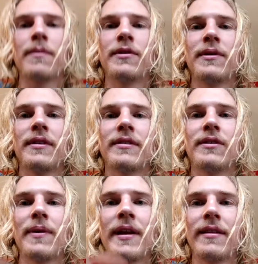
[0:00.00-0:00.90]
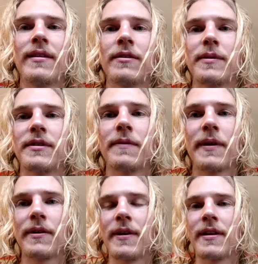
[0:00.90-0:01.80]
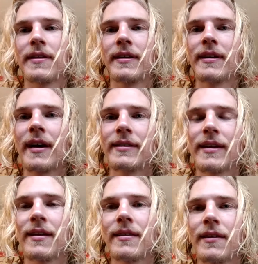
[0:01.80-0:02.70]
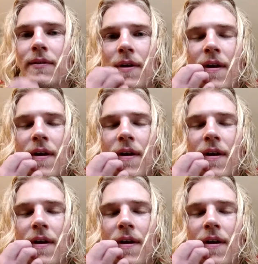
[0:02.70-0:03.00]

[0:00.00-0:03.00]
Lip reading: or doing this to do anything specific, or anything nice, anything